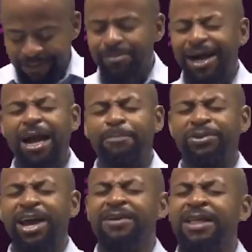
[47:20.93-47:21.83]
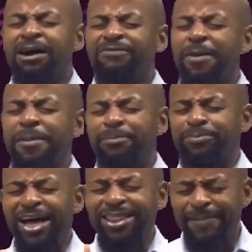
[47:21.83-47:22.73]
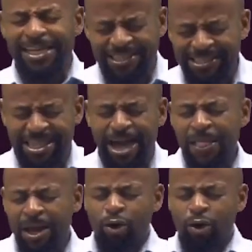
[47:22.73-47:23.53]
Mudimaka, I pray for my brother, my sister,